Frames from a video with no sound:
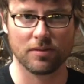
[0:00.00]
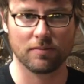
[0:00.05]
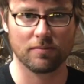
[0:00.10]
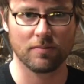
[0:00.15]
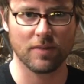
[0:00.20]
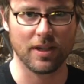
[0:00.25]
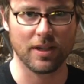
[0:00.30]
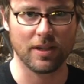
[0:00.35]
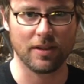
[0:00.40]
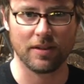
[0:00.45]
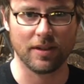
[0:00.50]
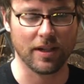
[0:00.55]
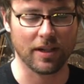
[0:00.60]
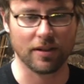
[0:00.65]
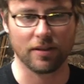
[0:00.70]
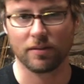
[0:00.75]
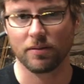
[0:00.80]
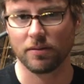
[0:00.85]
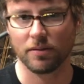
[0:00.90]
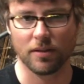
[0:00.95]

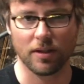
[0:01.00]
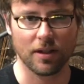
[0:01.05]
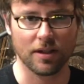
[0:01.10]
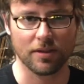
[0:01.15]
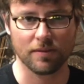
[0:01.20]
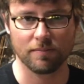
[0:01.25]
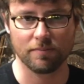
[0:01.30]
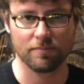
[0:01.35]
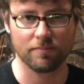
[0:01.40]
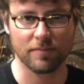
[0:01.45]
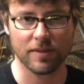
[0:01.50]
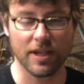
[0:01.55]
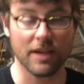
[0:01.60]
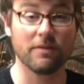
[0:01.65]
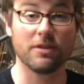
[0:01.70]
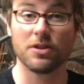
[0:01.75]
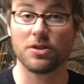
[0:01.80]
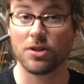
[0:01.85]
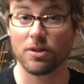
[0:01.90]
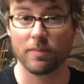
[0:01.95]
anything
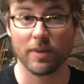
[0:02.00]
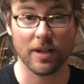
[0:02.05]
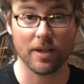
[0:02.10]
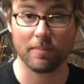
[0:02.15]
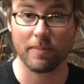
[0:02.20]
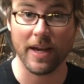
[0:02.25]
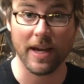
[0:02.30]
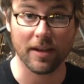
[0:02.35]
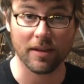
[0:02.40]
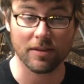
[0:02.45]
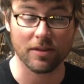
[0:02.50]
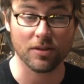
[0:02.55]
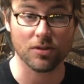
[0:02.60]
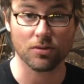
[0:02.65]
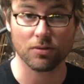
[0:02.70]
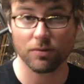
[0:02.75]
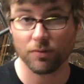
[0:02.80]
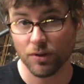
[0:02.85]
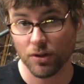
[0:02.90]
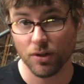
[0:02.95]
given to me to make
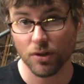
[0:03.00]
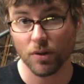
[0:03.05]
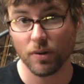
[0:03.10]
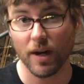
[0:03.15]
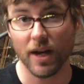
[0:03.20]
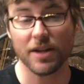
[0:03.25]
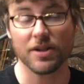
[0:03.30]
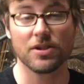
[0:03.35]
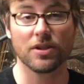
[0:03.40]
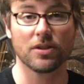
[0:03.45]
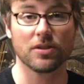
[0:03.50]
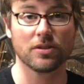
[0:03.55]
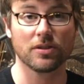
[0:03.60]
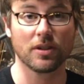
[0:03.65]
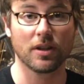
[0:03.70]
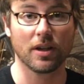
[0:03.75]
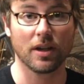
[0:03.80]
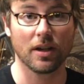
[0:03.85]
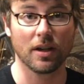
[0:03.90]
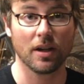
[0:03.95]
this review. I just
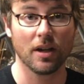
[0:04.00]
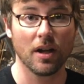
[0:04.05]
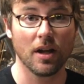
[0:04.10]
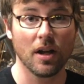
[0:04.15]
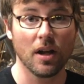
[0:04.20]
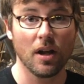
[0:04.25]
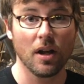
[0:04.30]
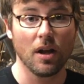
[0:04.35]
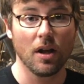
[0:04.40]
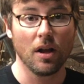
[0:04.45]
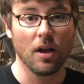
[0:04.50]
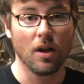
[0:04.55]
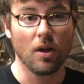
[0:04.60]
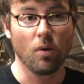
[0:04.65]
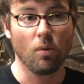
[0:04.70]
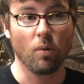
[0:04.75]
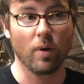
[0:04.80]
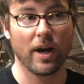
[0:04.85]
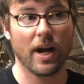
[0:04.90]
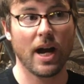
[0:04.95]

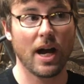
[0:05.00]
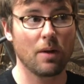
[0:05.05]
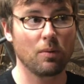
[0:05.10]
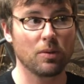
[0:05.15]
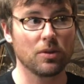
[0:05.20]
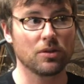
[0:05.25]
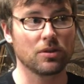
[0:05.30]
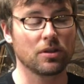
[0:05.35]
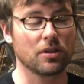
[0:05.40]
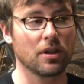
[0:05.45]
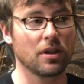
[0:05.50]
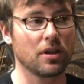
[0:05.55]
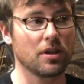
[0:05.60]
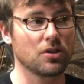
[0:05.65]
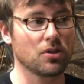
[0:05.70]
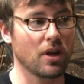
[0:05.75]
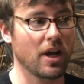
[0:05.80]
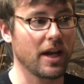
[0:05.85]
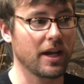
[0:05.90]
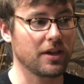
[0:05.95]
when I was
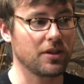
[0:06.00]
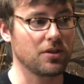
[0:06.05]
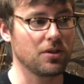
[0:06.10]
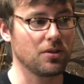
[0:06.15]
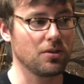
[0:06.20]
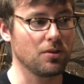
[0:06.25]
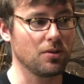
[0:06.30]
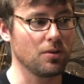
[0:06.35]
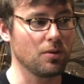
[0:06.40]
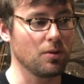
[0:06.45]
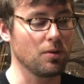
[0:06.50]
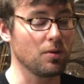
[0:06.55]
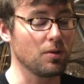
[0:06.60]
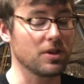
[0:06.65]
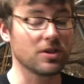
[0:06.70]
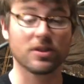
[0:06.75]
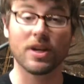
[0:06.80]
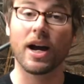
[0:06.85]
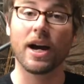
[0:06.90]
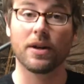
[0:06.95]
trying to
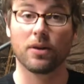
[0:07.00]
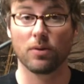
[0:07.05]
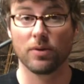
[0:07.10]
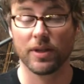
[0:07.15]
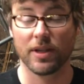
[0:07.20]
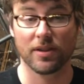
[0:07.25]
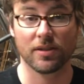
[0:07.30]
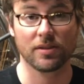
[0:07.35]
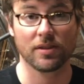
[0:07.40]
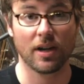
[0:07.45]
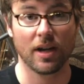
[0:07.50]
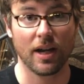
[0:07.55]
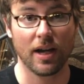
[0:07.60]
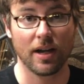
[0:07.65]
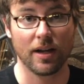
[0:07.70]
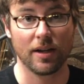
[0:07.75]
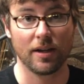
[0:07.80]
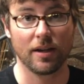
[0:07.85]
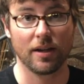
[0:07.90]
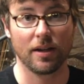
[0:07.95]
decide on this,
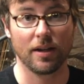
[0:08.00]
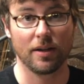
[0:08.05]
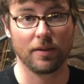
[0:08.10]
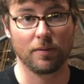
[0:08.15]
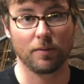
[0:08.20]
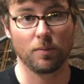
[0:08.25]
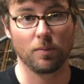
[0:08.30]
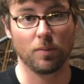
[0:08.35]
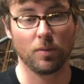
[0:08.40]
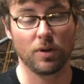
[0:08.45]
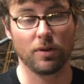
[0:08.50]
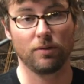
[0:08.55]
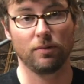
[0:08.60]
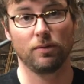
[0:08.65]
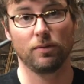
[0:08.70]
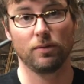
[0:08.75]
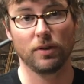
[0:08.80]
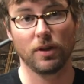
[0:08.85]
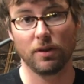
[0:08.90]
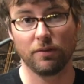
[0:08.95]
I would have
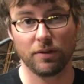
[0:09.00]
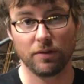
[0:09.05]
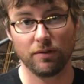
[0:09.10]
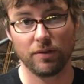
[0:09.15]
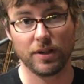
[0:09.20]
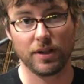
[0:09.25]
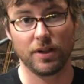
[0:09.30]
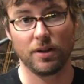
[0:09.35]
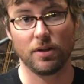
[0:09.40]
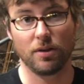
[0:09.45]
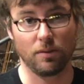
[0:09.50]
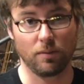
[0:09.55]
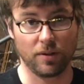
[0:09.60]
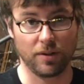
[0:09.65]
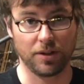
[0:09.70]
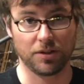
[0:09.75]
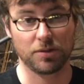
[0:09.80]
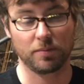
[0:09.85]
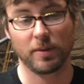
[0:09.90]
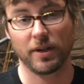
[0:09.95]
loved a video
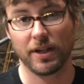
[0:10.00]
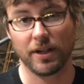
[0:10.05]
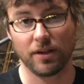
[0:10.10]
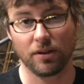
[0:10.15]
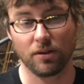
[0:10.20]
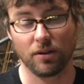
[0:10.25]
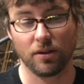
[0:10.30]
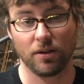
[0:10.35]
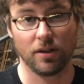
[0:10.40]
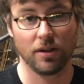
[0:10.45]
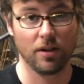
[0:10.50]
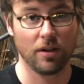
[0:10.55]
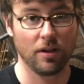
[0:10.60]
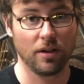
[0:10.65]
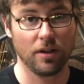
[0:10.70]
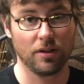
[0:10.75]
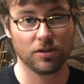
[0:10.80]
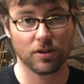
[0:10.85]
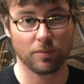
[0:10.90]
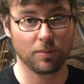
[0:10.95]
explaining
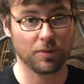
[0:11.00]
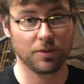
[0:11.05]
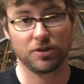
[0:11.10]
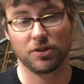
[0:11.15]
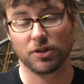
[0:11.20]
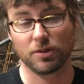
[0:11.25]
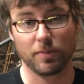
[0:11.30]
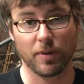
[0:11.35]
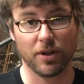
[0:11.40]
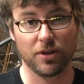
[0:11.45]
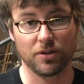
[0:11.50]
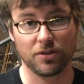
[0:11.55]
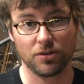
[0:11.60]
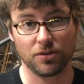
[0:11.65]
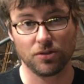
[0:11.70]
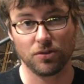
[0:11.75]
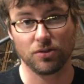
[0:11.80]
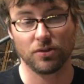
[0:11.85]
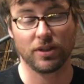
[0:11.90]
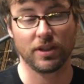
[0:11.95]
someone's
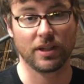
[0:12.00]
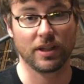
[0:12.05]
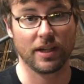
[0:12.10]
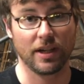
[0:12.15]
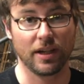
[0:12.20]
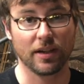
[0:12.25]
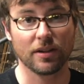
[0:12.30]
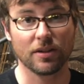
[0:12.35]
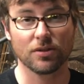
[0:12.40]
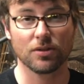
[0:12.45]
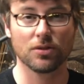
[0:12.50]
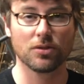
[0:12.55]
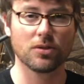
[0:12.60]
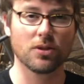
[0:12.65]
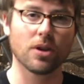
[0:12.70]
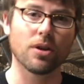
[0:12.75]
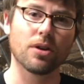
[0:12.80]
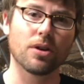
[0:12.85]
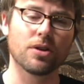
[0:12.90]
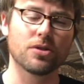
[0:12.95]
experiences using the kit, because
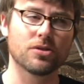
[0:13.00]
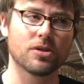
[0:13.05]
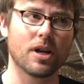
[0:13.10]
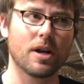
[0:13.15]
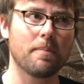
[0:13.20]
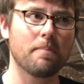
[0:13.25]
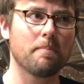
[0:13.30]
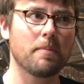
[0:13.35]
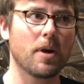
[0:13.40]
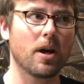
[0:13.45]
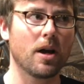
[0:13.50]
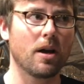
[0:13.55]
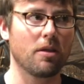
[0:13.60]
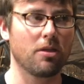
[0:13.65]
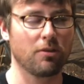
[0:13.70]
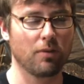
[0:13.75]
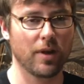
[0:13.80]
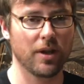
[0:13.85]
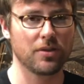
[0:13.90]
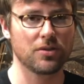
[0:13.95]
there are some
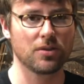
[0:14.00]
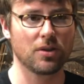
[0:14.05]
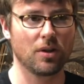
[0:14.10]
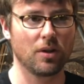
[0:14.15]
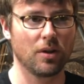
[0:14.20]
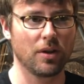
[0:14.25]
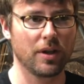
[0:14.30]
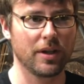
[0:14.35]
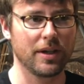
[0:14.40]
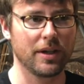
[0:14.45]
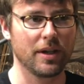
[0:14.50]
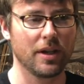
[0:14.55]
threads on